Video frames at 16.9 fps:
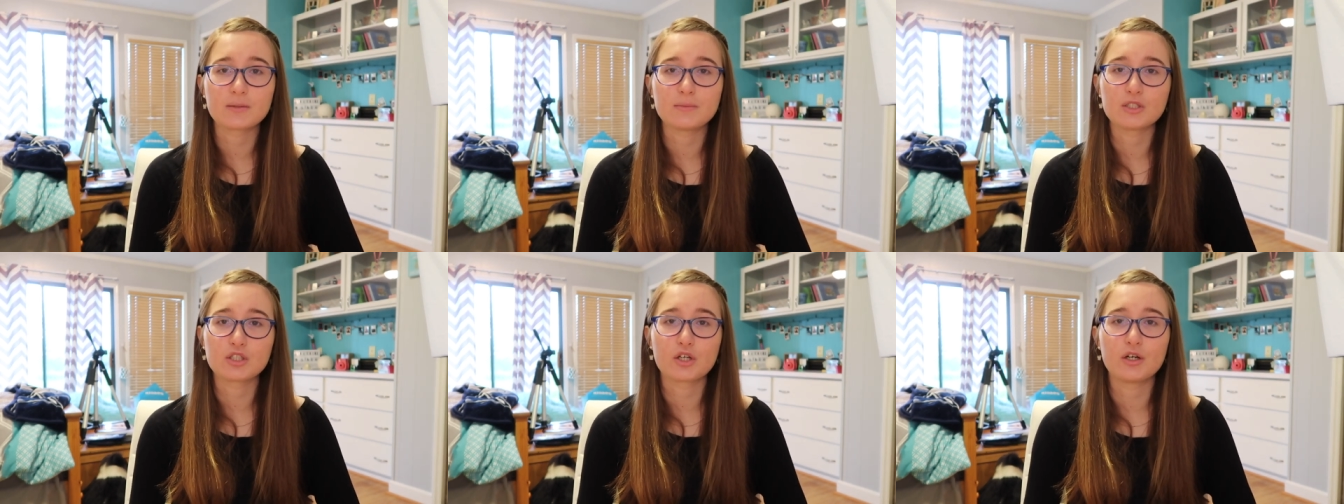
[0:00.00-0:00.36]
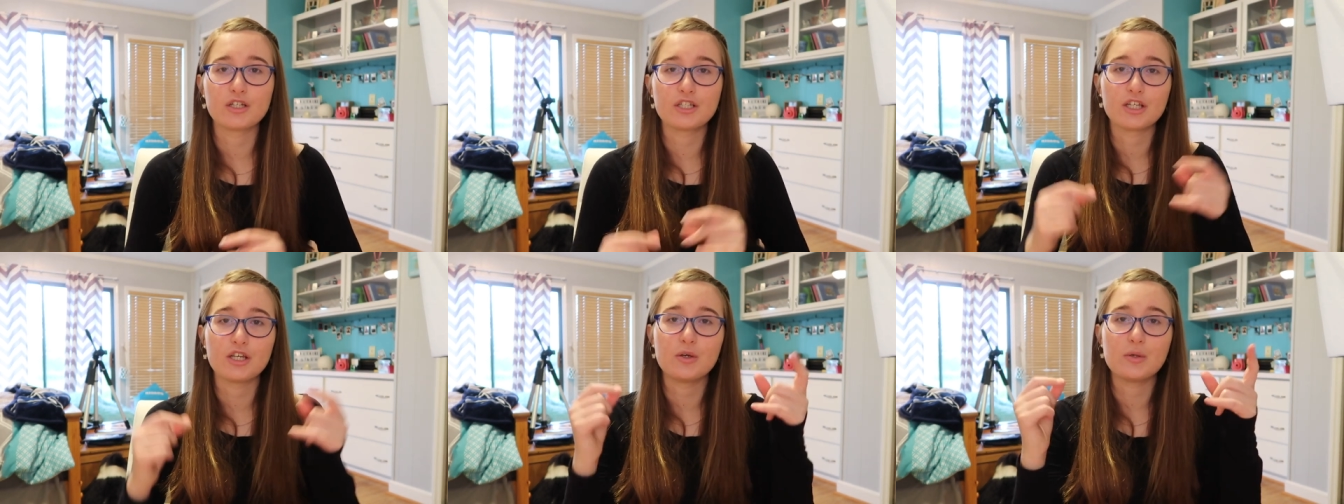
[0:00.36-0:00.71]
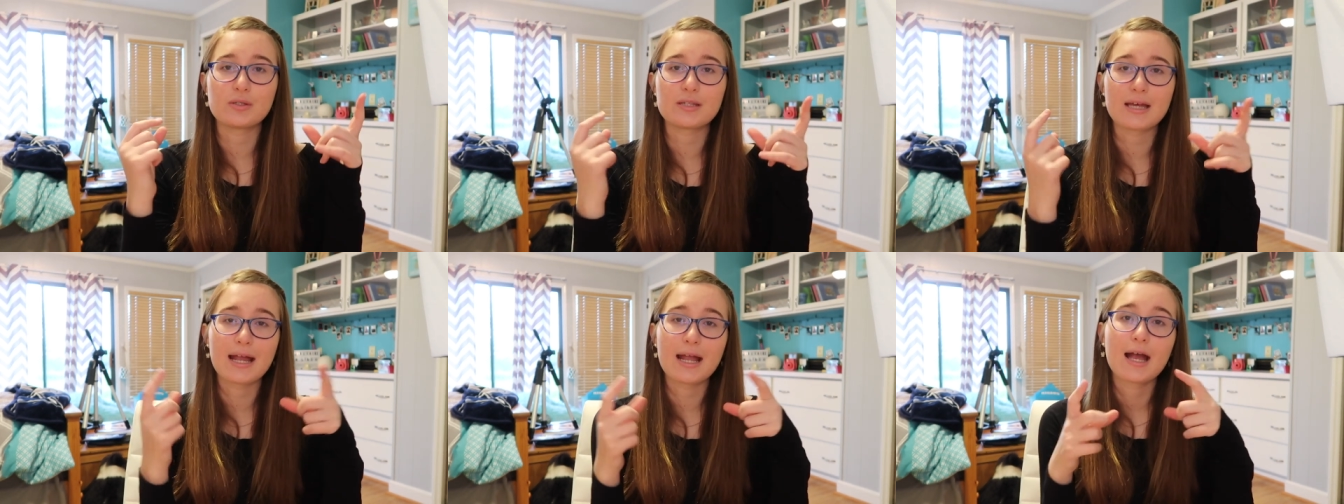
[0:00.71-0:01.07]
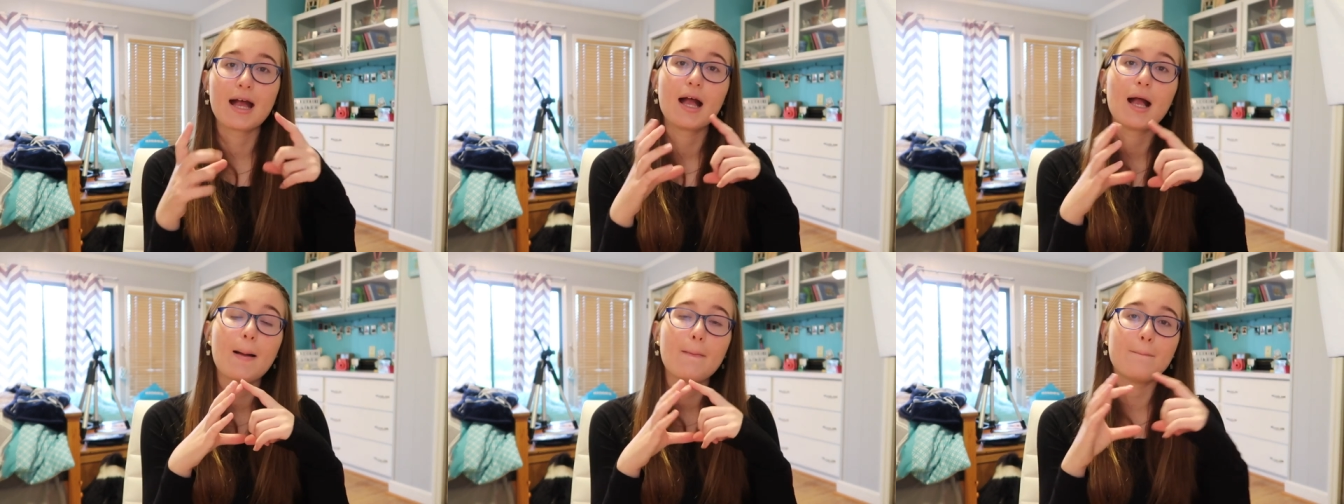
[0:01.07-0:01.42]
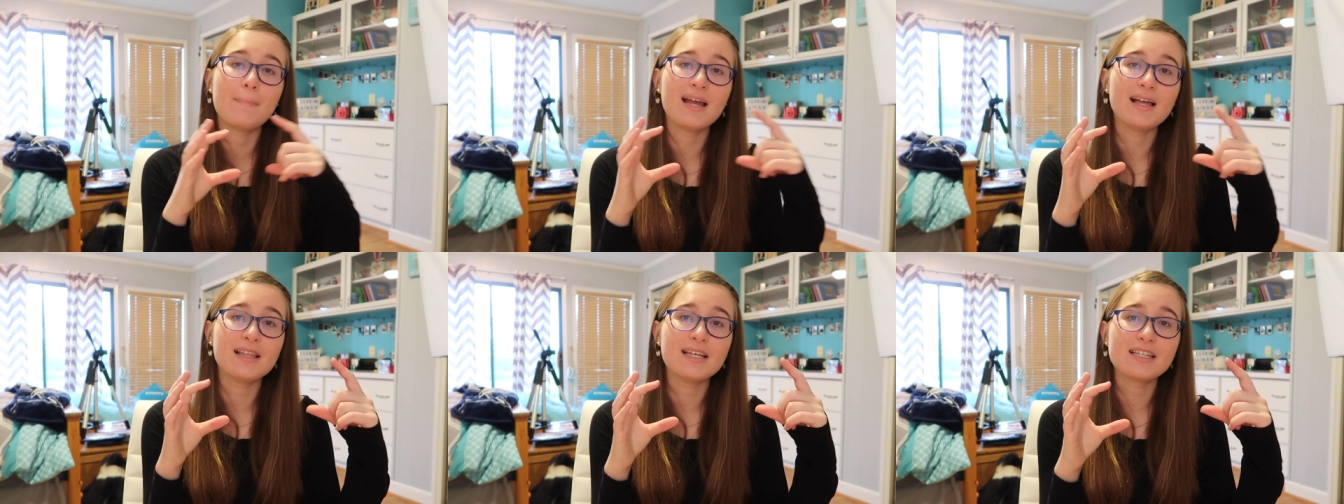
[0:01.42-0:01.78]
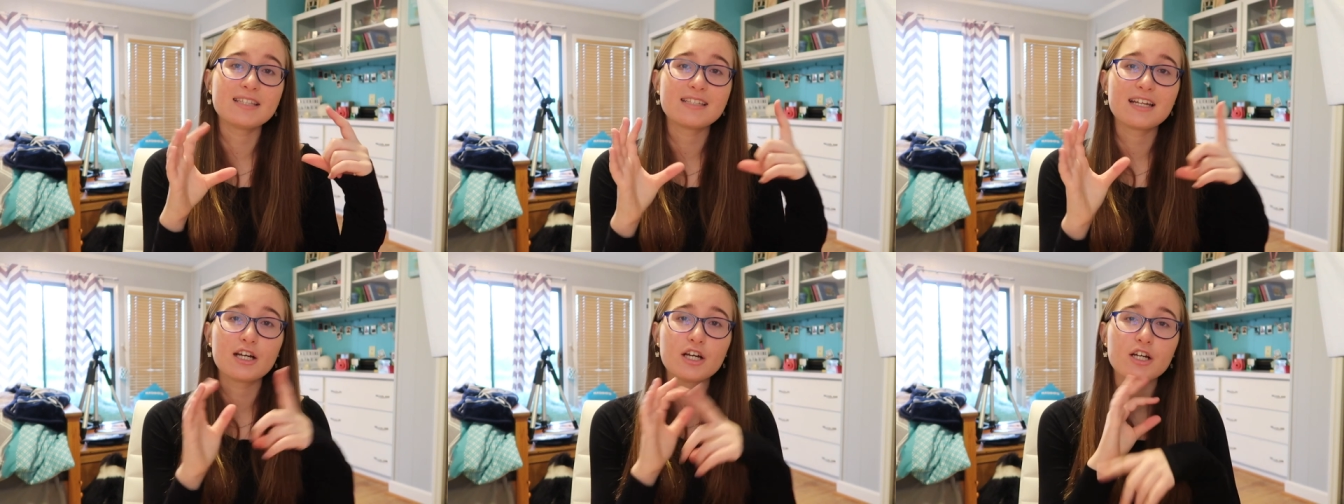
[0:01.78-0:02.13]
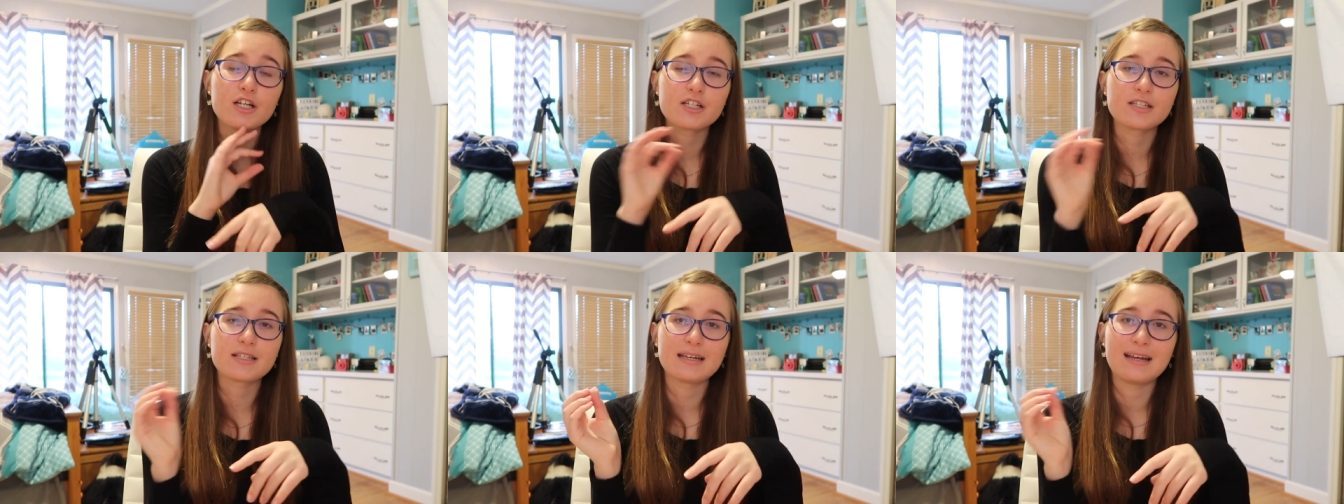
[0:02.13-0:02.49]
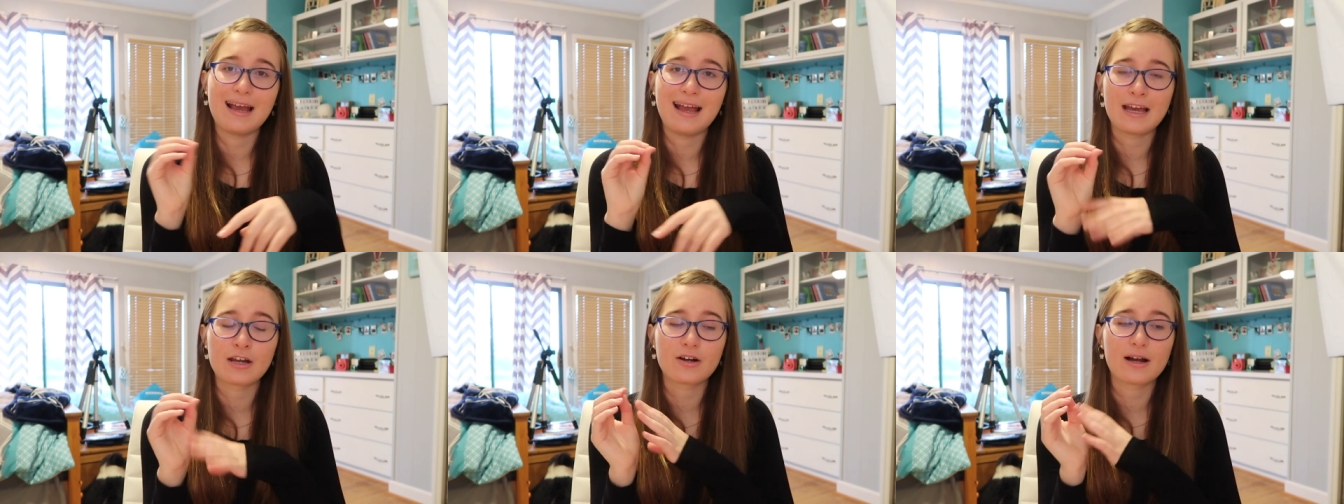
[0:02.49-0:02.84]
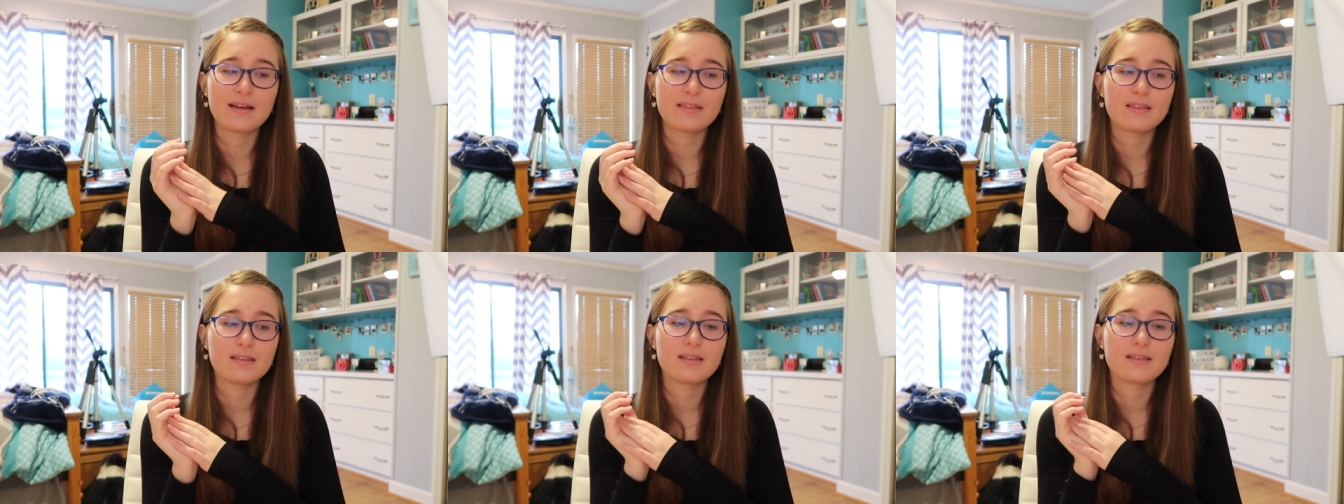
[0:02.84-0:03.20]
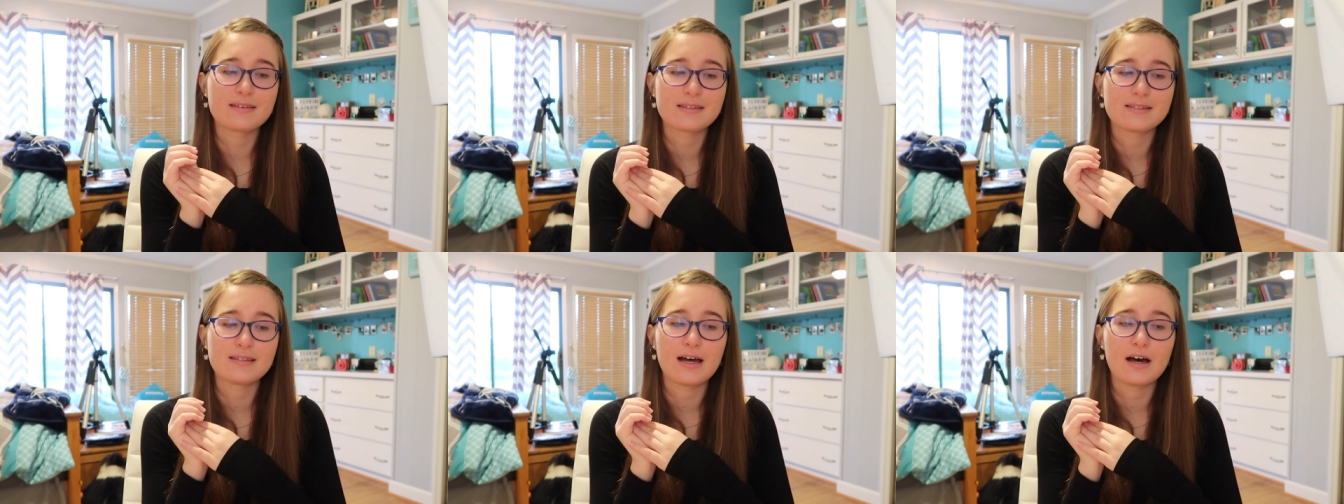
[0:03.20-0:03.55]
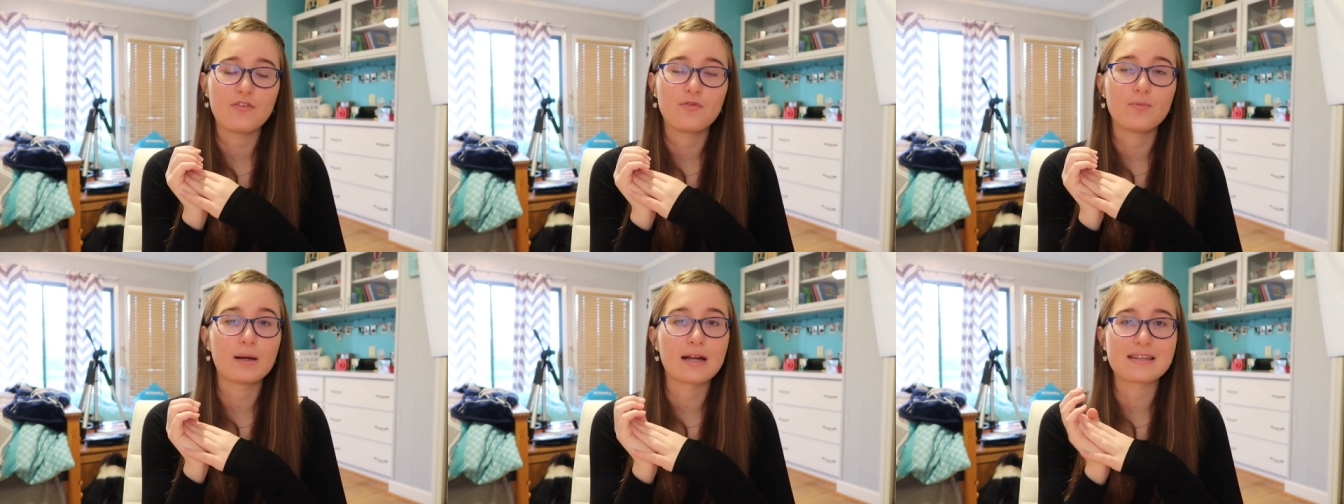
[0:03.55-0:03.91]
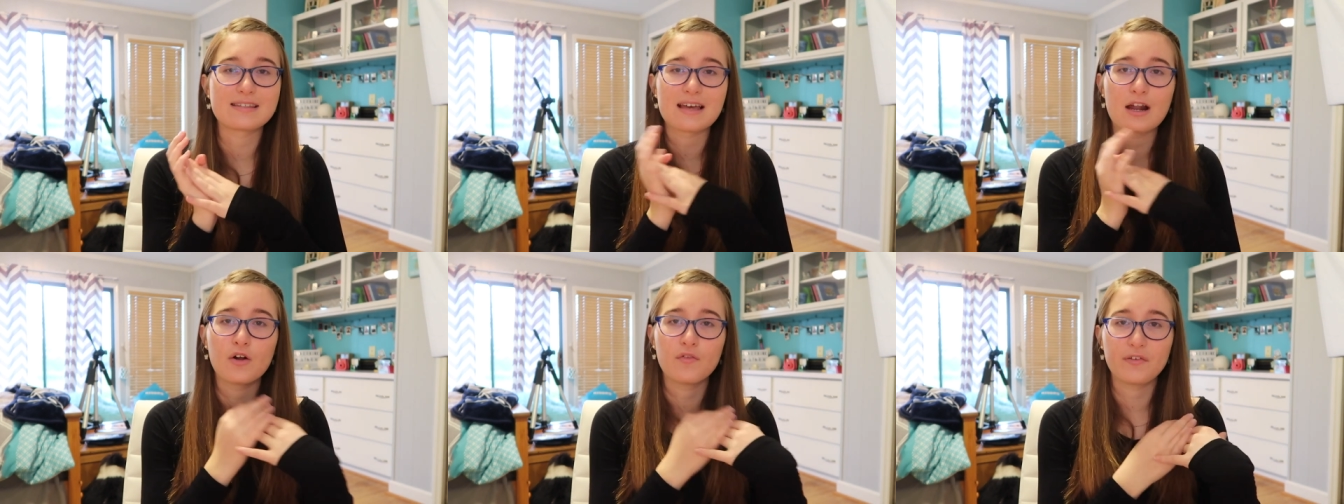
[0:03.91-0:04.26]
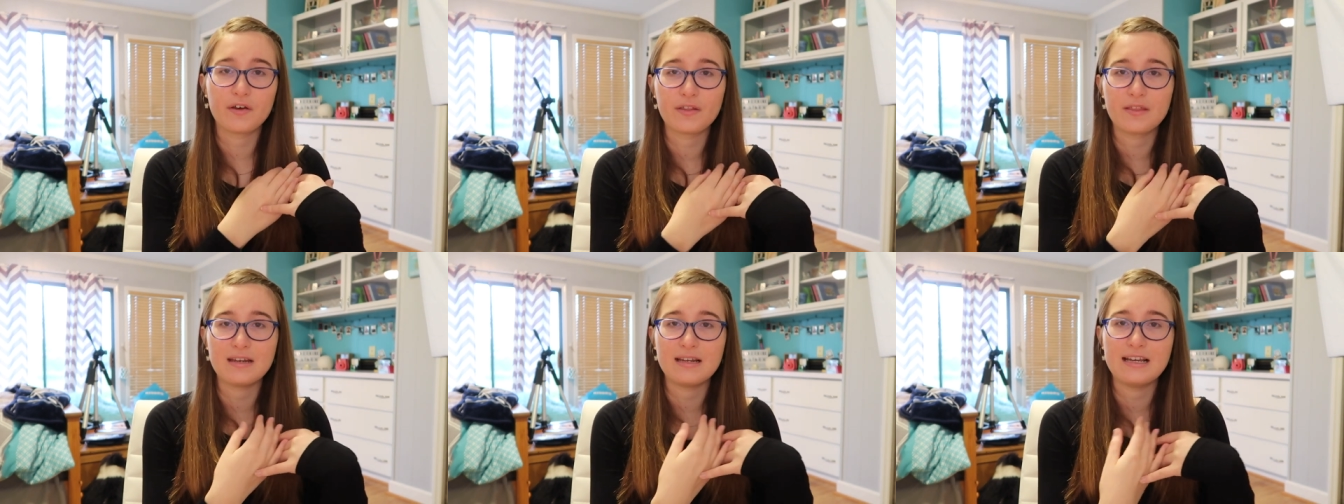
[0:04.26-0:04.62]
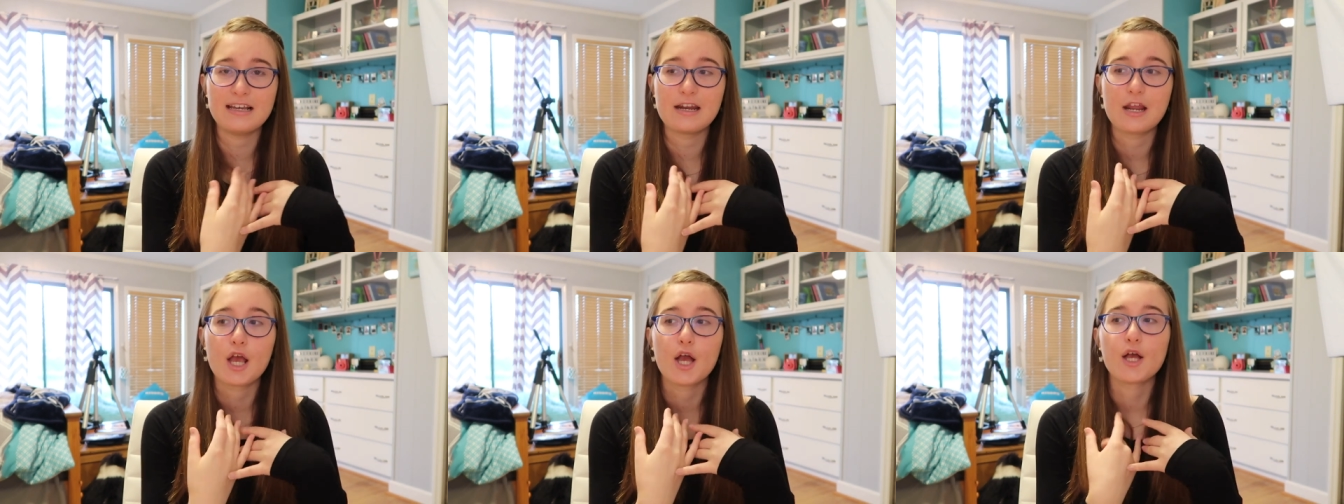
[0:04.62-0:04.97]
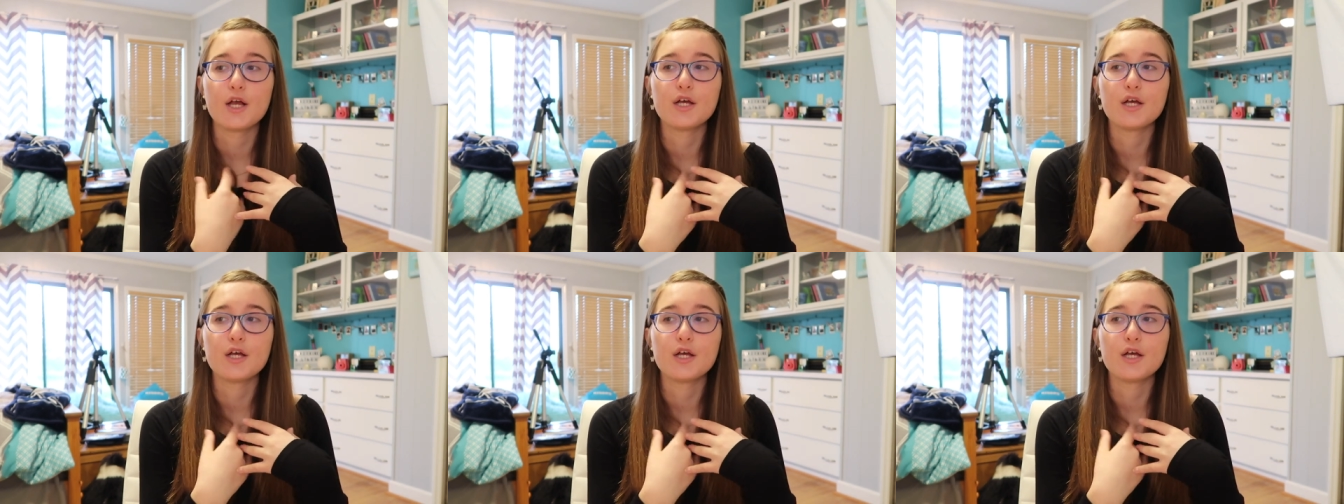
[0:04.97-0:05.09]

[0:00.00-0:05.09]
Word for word: I'm just going to use like mailing stickers and handwrite the stuff, because I don't feel the need